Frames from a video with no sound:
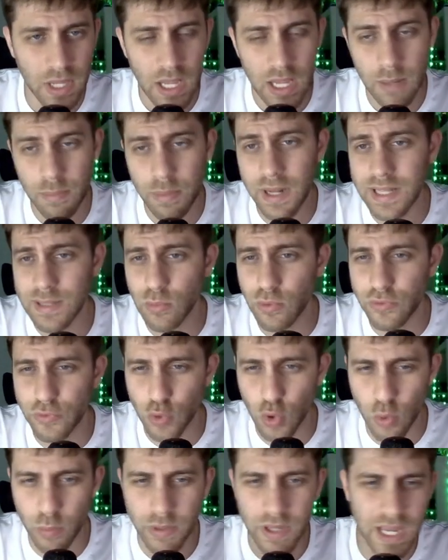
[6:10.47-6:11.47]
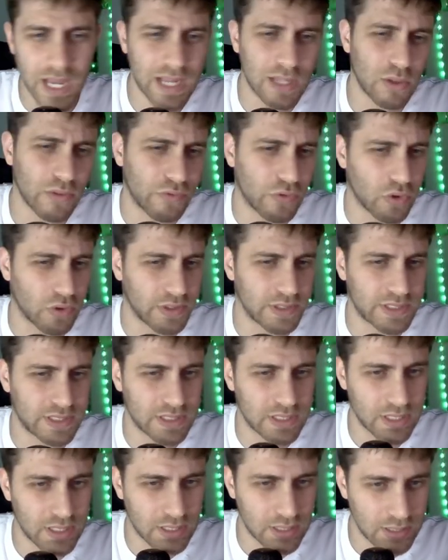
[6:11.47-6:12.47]
He played the move rook b8, of
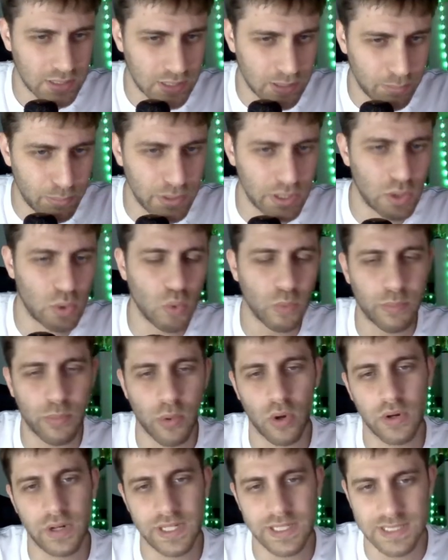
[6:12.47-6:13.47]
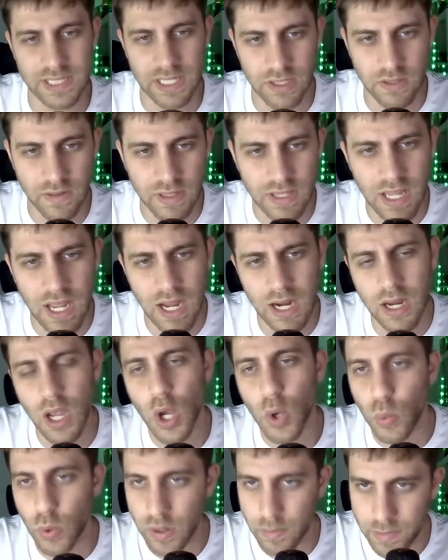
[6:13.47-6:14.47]
course, the b2 pawn is under
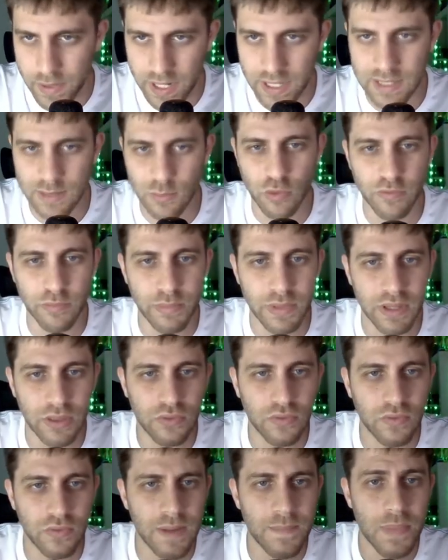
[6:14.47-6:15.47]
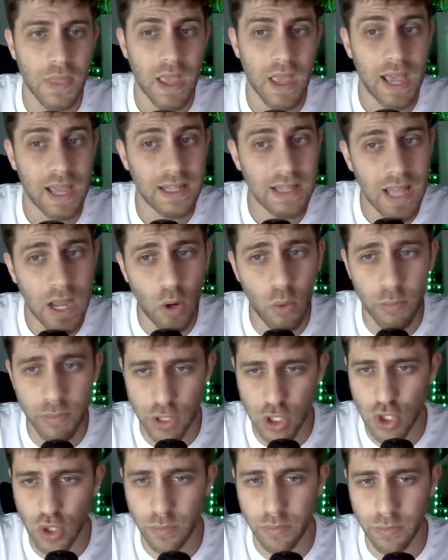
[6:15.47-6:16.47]
attack, we are playing the move b3, and now
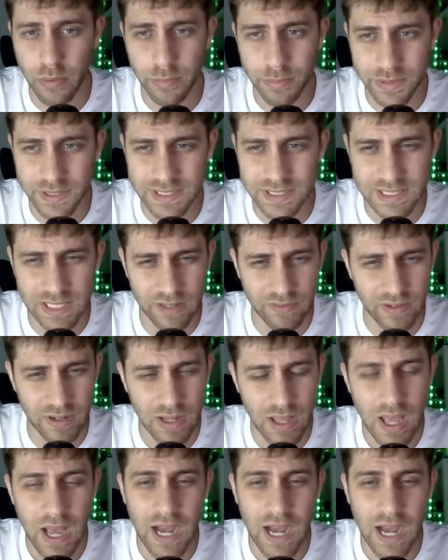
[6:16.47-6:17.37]
bishop b7.